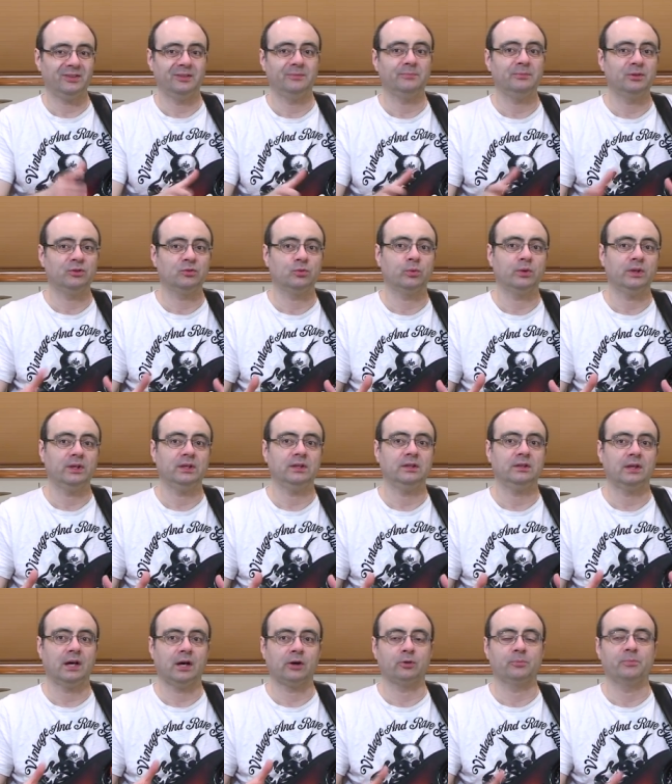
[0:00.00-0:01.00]
in
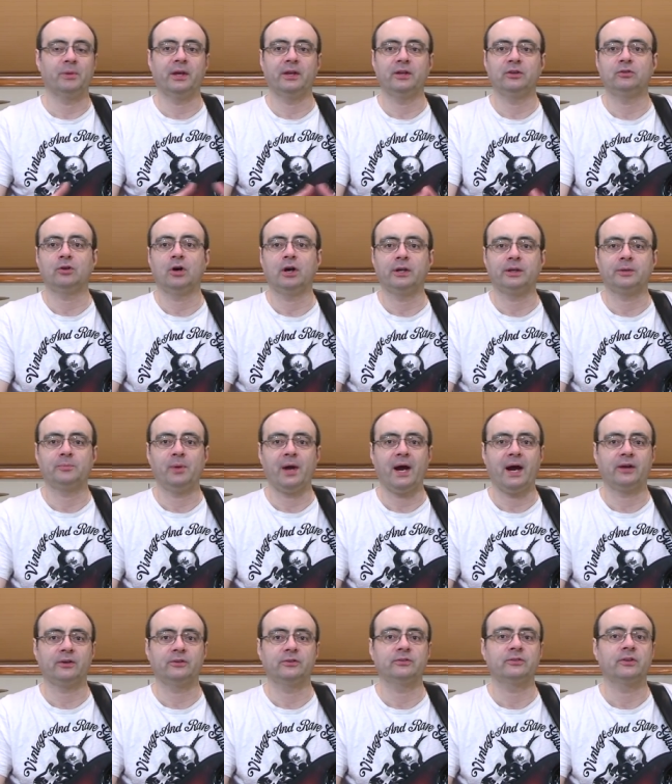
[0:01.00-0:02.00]
between our pentatonic
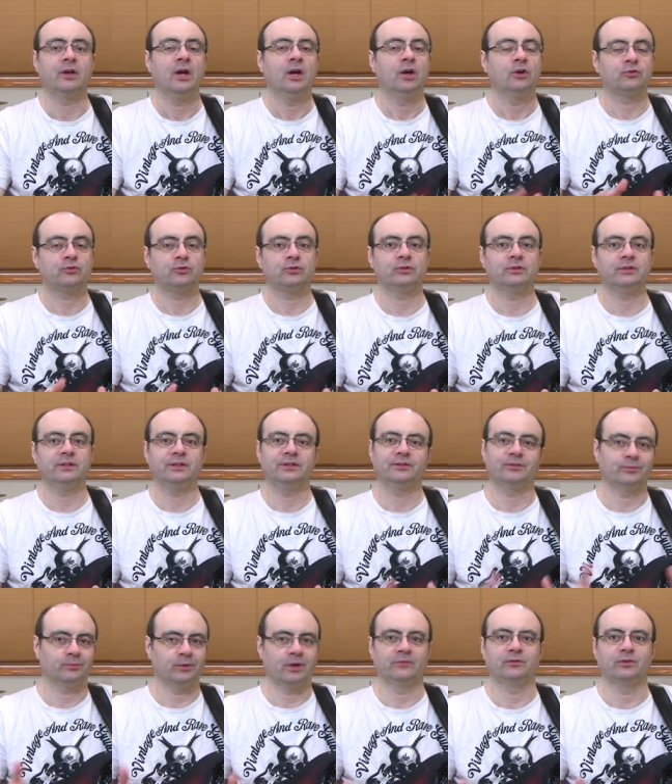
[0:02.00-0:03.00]
patterns certainly
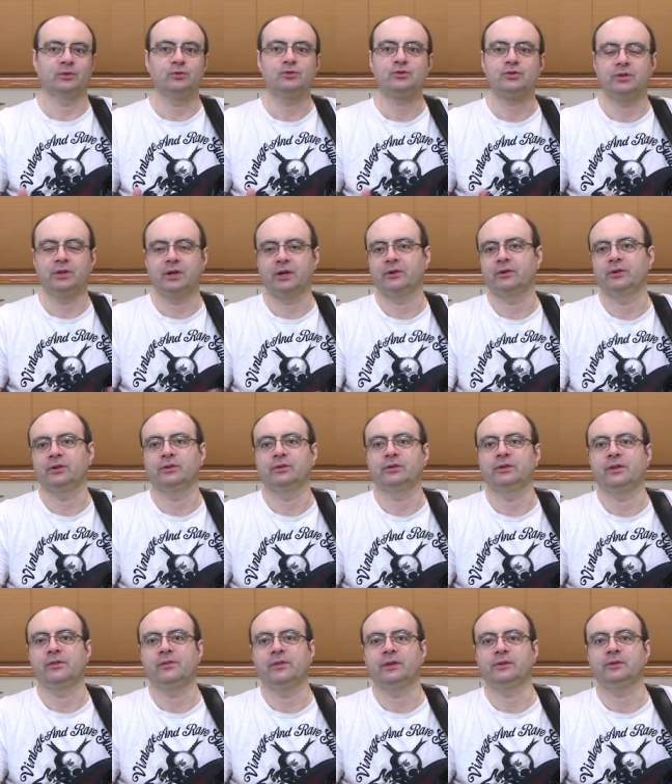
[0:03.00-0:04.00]
isn't revolutionary or
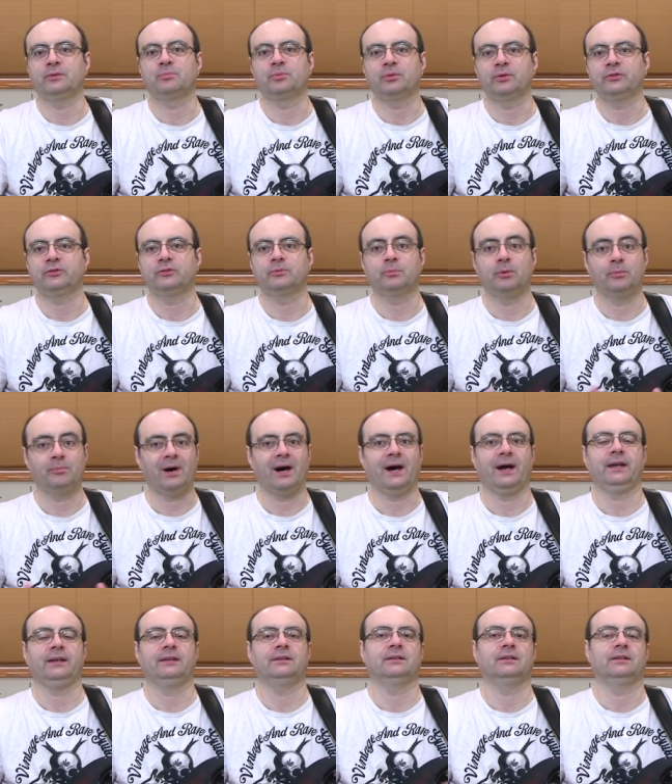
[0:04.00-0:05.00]
anything. The principle
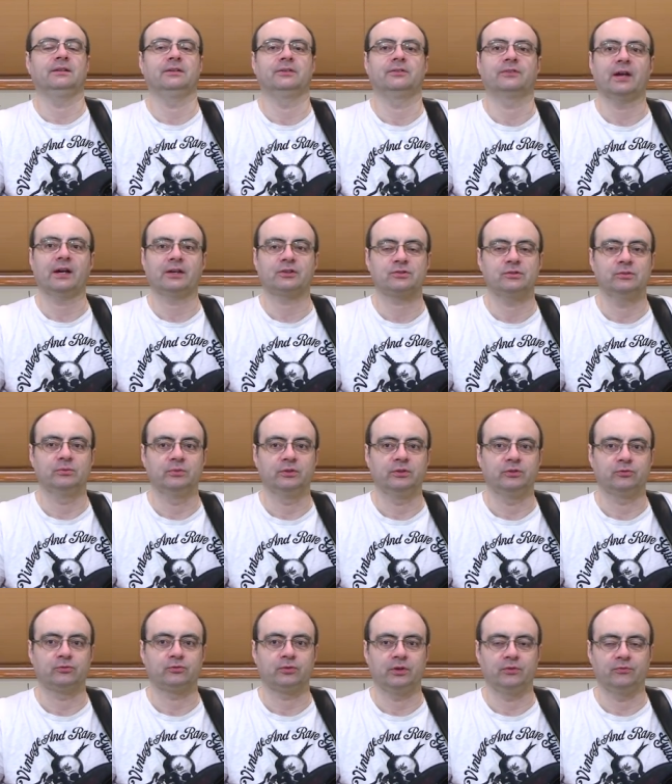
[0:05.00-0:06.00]
behind it is actually
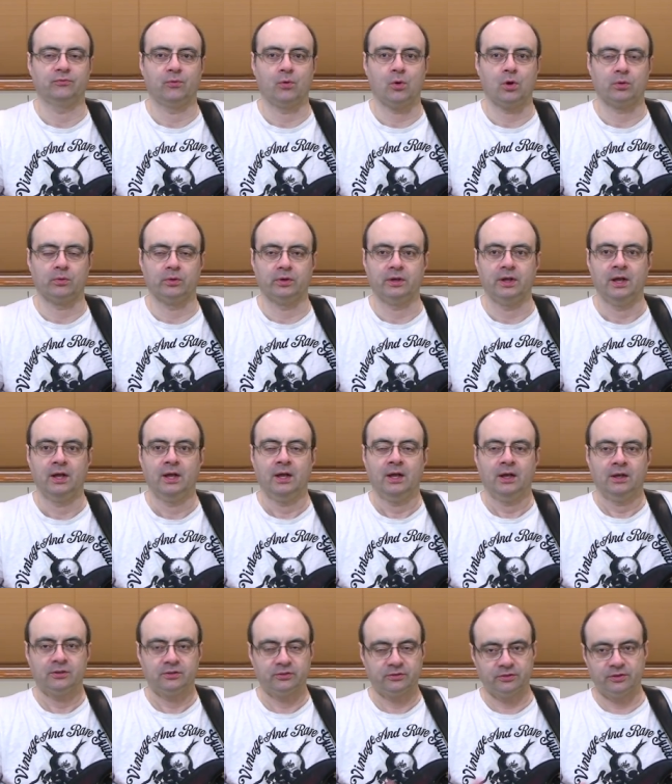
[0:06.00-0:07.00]
really straightforward.
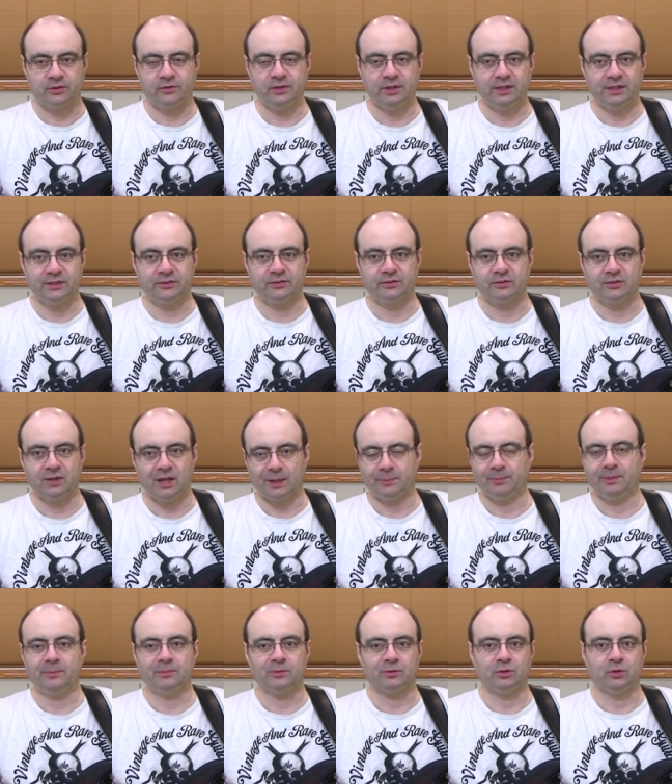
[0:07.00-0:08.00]
Just the thing is, is a lot
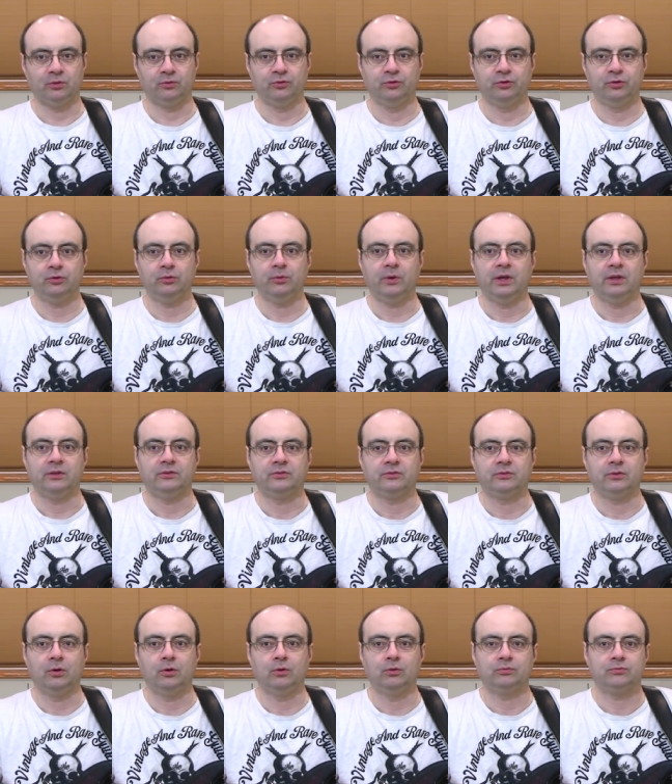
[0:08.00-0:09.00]
of people don't do it.
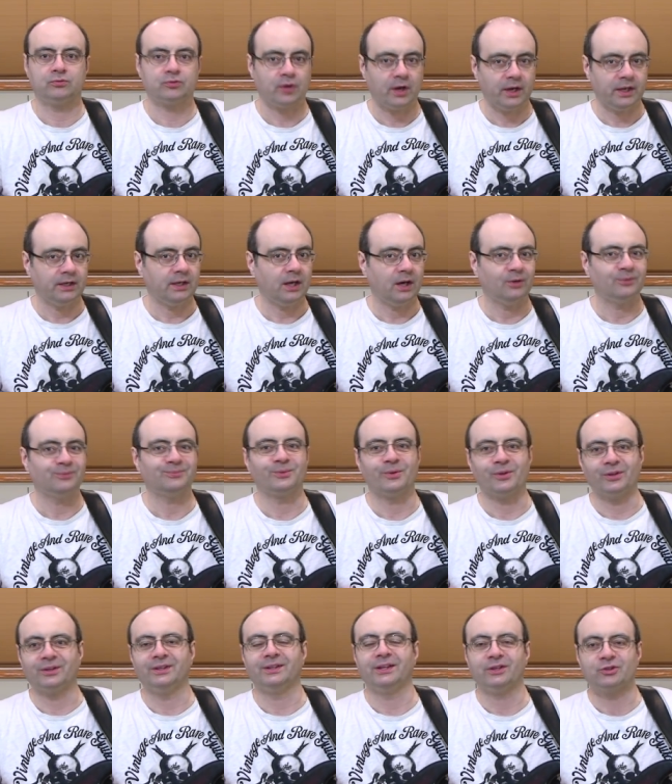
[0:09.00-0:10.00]
So try it out
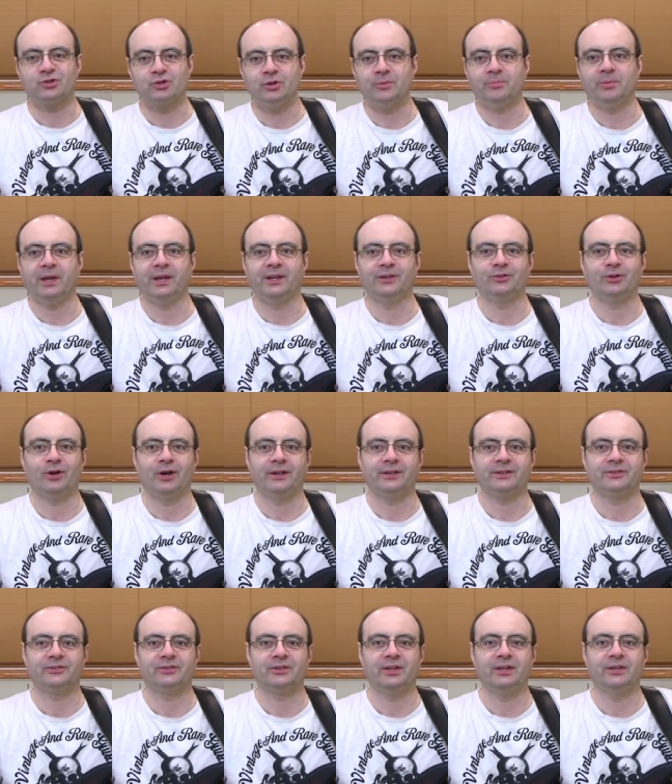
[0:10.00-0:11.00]
with a collection of
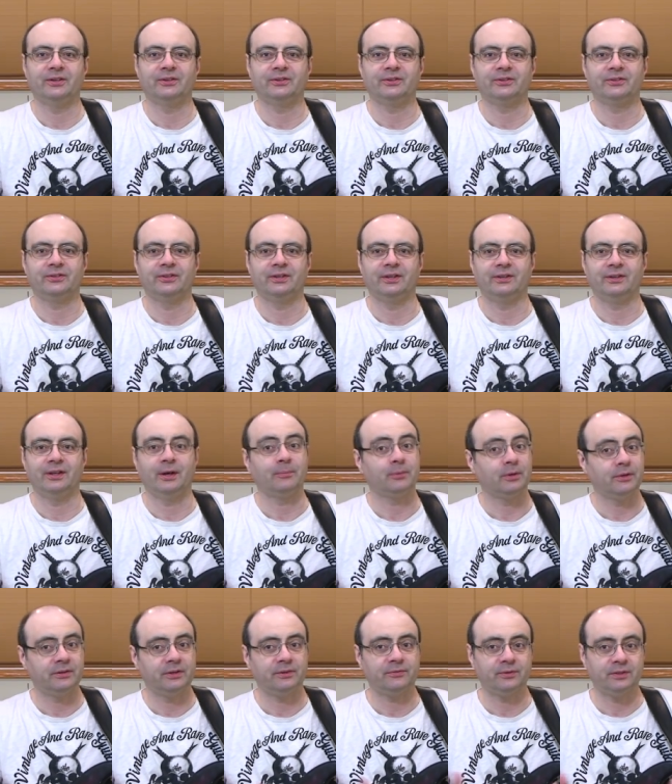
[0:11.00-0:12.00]
pentatonic scales in a
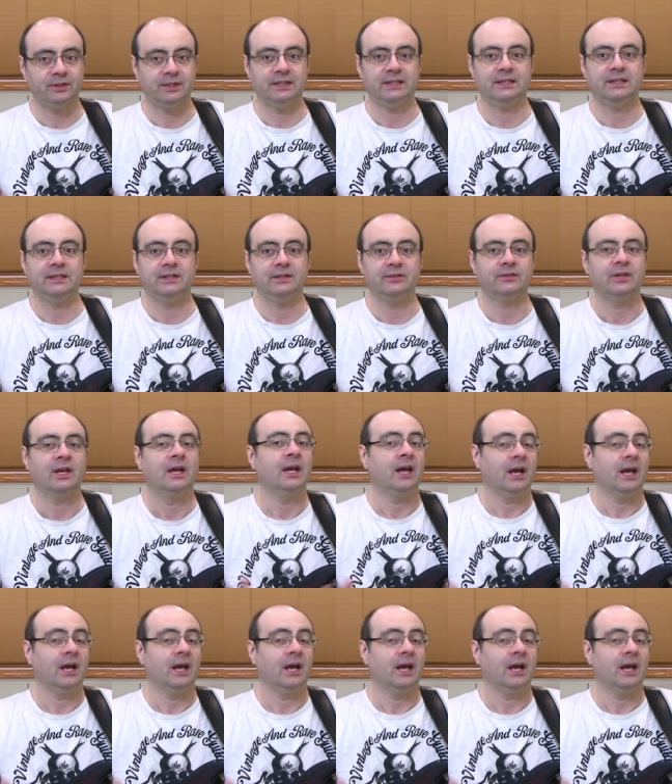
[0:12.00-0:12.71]
number of different keys